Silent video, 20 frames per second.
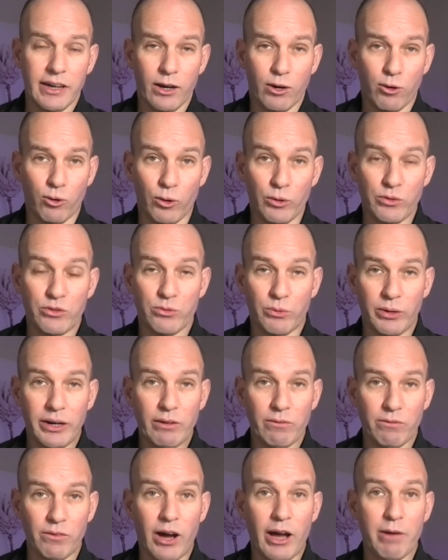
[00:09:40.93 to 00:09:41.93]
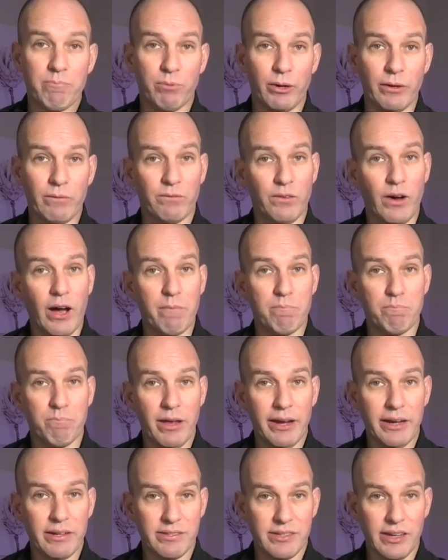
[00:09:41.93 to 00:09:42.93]
or 25.5
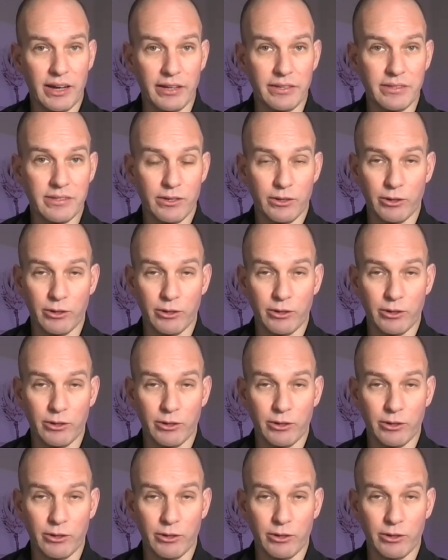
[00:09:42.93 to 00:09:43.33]
megatons